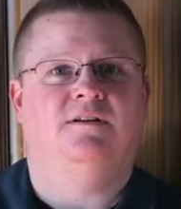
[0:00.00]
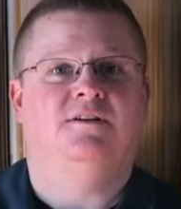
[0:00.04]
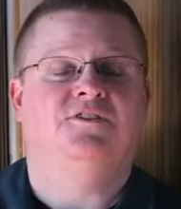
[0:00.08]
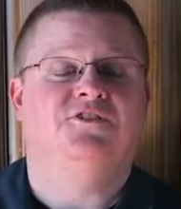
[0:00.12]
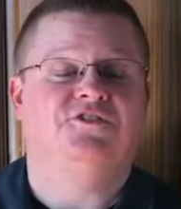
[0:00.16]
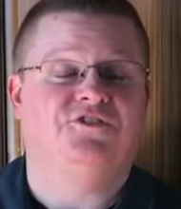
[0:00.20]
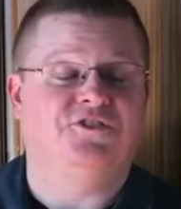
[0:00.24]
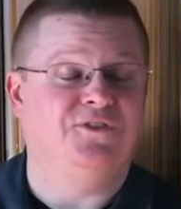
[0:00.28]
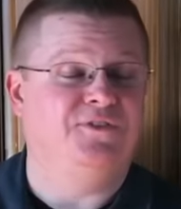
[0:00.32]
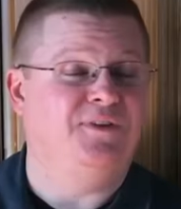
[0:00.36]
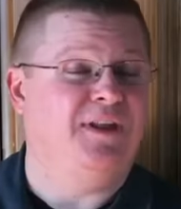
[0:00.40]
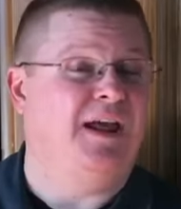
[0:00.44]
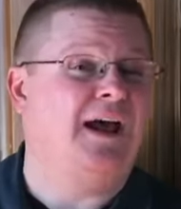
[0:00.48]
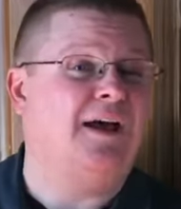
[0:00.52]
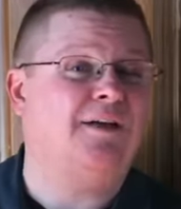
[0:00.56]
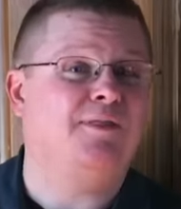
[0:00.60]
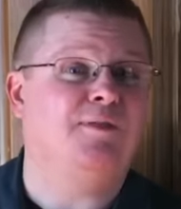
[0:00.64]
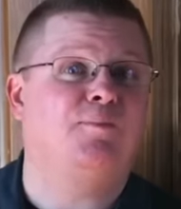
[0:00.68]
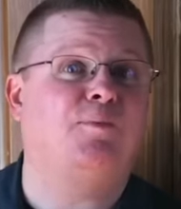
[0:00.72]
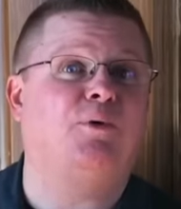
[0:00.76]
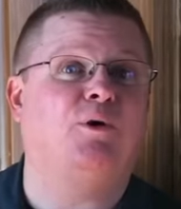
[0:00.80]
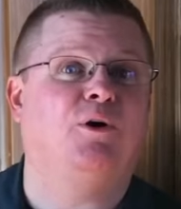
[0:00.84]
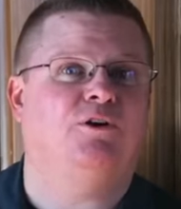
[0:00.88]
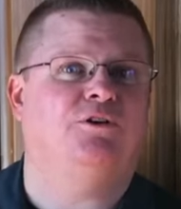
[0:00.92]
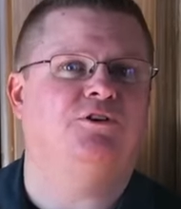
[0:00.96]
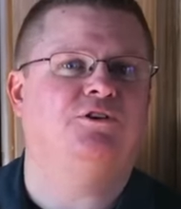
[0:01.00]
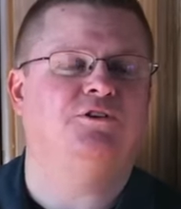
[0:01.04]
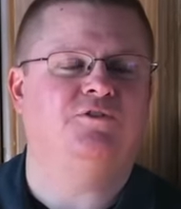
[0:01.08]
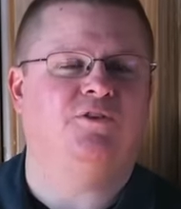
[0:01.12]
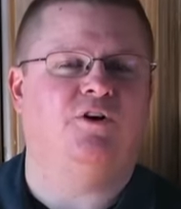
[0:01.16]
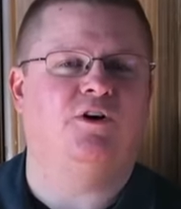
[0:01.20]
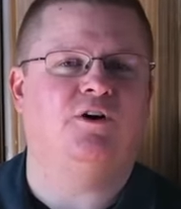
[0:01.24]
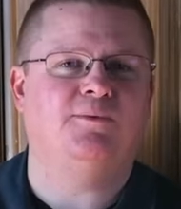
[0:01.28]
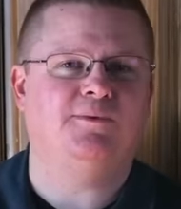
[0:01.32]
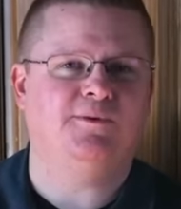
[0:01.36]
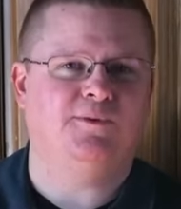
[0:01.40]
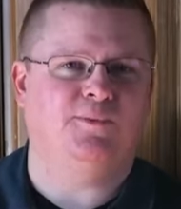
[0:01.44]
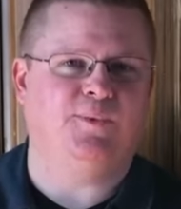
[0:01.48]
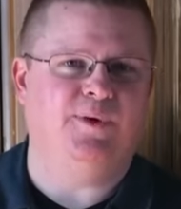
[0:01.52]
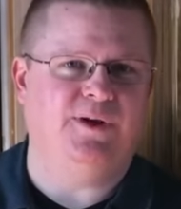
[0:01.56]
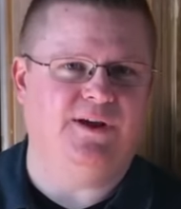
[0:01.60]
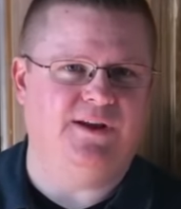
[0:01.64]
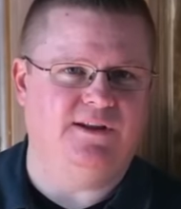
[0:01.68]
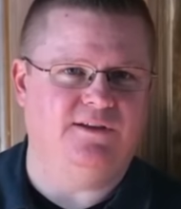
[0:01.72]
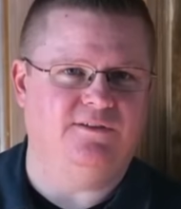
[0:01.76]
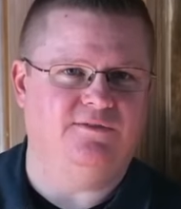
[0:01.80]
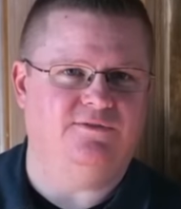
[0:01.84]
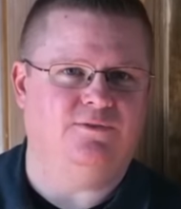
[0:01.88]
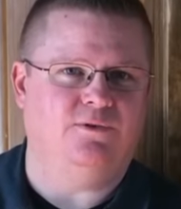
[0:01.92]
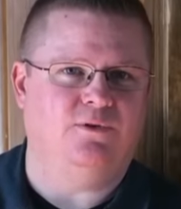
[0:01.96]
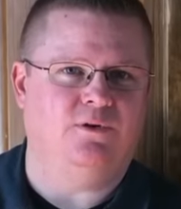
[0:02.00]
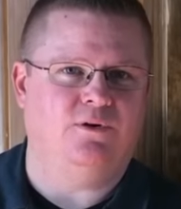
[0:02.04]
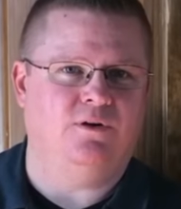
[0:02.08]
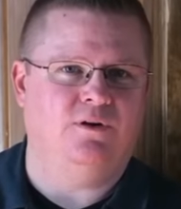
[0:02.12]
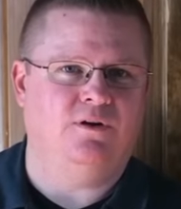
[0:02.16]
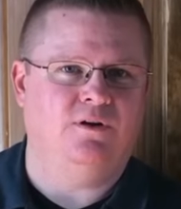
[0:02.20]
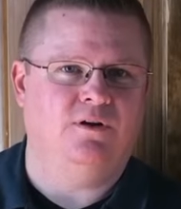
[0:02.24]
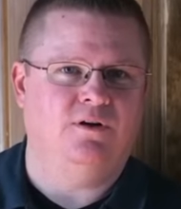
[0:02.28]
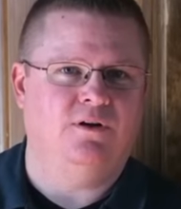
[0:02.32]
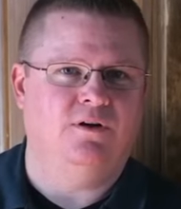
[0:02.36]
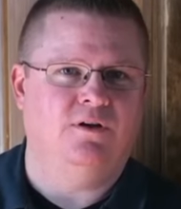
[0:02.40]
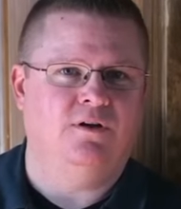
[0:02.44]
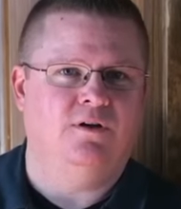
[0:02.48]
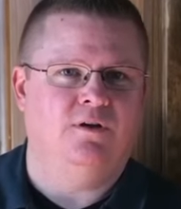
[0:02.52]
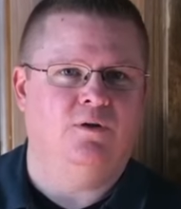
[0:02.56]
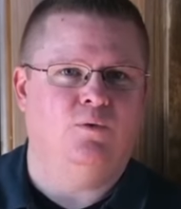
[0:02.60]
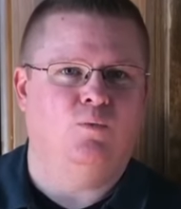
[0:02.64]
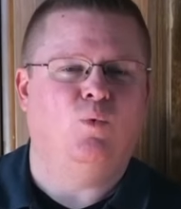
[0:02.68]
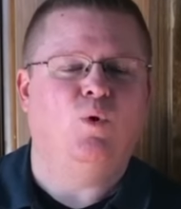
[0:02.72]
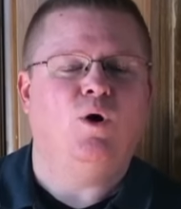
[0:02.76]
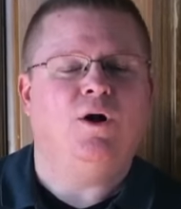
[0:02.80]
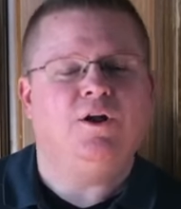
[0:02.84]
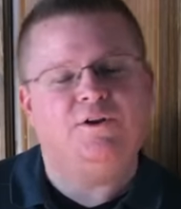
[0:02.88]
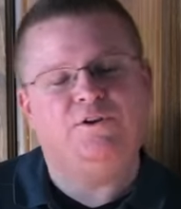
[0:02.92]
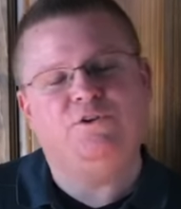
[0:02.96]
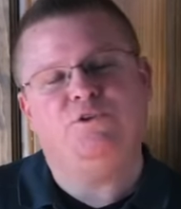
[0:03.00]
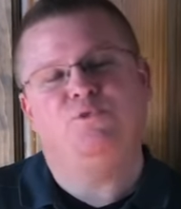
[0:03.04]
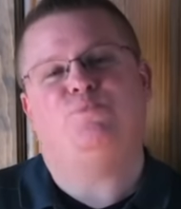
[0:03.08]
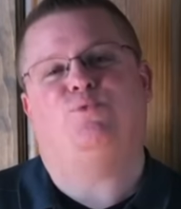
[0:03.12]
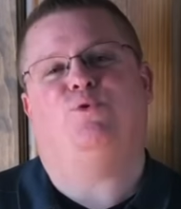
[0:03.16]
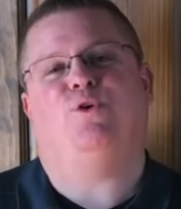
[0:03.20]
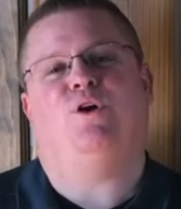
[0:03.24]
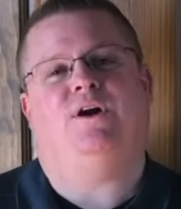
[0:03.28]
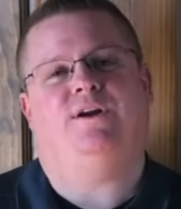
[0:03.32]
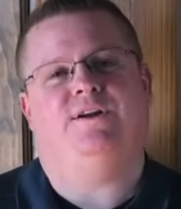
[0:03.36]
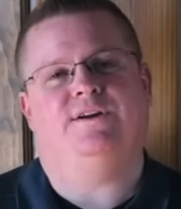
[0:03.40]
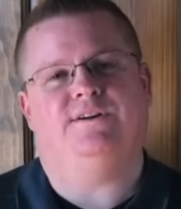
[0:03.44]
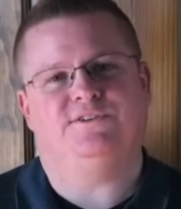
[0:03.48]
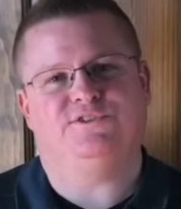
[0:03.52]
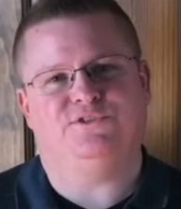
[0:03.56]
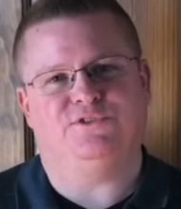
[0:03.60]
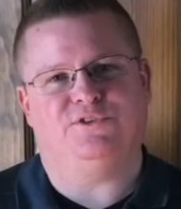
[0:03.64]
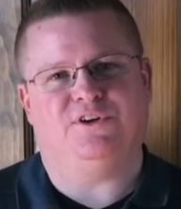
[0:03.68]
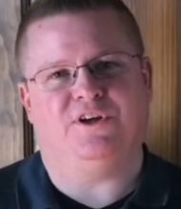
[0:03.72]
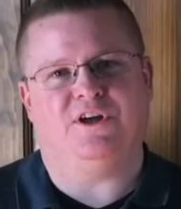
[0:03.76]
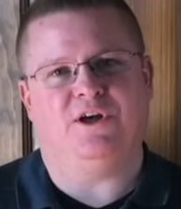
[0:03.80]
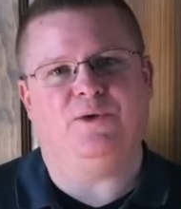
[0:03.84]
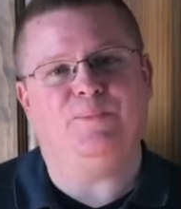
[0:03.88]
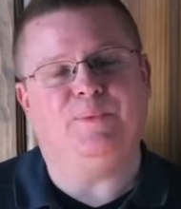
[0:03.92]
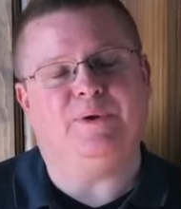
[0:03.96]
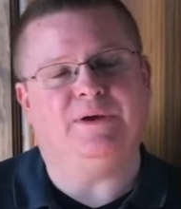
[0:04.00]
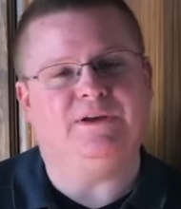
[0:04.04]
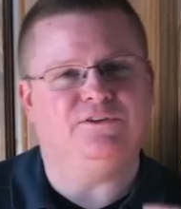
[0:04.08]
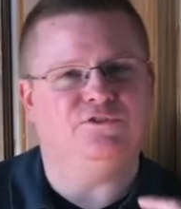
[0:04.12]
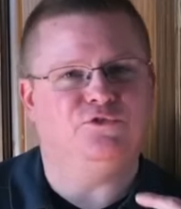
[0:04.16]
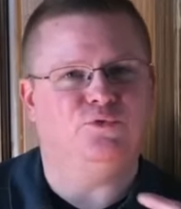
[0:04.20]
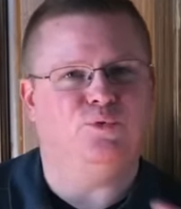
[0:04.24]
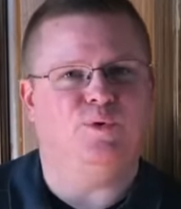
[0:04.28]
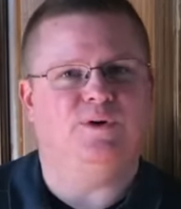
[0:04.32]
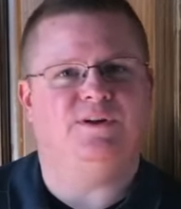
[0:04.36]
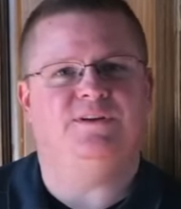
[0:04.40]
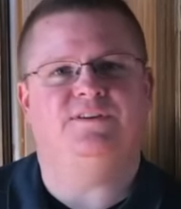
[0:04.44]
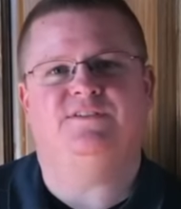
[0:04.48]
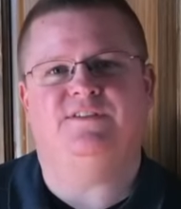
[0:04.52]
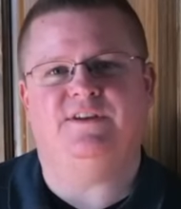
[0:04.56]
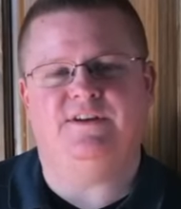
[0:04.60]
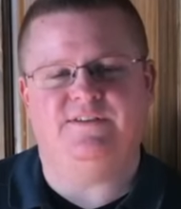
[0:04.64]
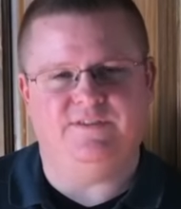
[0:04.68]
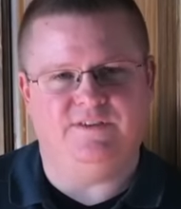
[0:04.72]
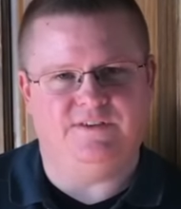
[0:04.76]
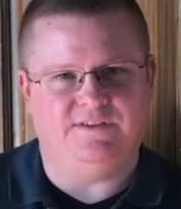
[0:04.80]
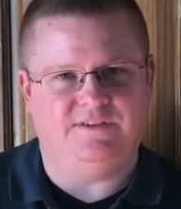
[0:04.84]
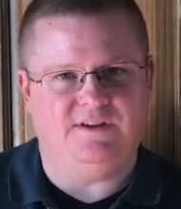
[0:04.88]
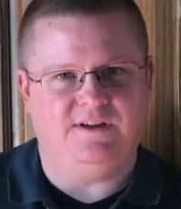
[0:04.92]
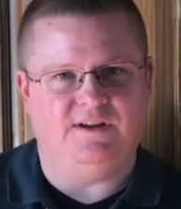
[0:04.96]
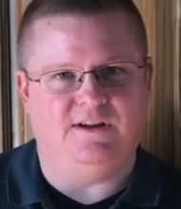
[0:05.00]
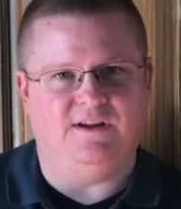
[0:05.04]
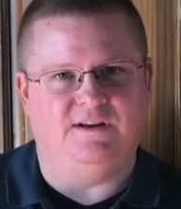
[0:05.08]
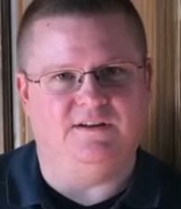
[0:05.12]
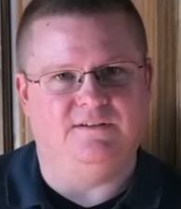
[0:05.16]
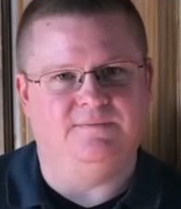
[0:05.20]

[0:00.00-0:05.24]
So now the part you've all been waiting for. What new products are coming in 2017?